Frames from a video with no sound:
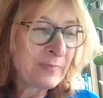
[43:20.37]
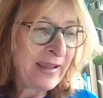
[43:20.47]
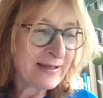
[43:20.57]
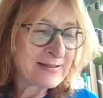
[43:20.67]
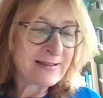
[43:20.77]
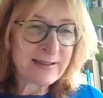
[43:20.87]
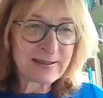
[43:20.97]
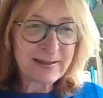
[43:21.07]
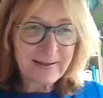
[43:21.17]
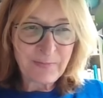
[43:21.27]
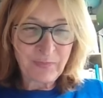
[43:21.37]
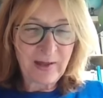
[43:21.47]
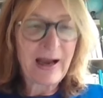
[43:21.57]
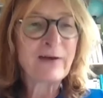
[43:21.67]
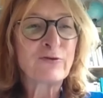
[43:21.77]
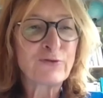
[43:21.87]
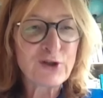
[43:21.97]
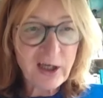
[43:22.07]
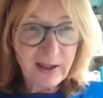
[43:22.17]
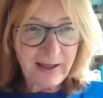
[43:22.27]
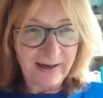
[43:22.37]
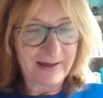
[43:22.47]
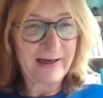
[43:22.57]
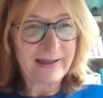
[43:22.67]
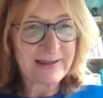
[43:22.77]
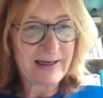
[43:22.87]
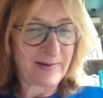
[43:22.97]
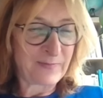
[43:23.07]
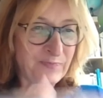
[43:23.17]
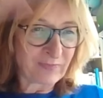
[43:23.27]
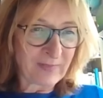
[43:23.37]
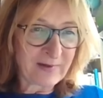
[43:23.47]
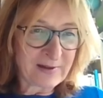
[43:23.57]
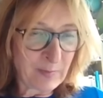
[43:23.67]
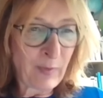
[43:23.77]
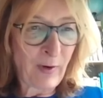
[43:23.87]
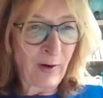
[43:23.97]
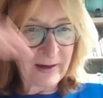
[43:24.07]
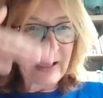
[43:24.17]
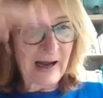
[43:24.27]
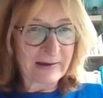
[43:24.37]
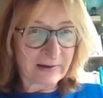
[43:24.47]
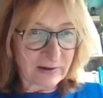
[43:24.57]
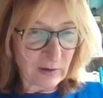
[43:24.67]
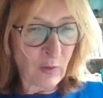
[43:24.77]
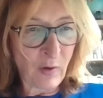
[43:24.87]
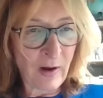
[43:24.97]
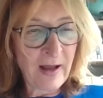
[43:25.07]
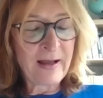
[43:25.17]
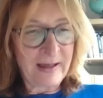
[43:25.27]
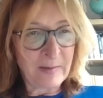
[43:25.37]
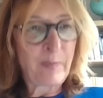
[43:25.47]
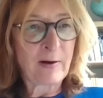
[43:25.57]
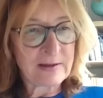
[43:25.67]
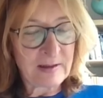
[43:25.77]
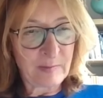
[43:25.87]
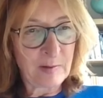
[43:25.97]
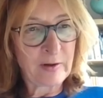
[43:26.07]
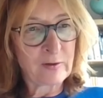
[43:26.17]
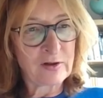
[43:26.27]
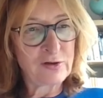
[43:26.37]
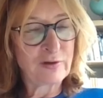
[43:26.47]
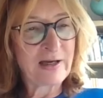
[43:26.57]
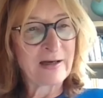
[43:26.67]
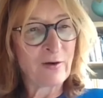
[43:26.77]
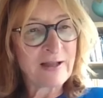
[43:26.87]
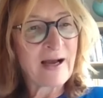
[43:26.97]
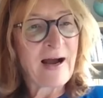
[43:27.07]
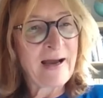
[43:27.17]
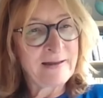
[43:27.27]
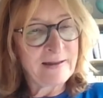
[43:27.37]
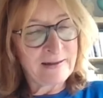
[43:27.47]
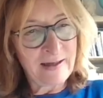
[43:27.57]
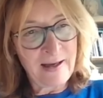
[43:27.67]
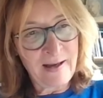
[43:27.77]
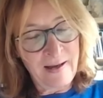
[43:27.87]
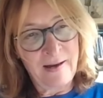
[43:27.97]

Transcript: makes this kind of cheating, let's say, the symbolic other, the law, impossible, because you cannot hide it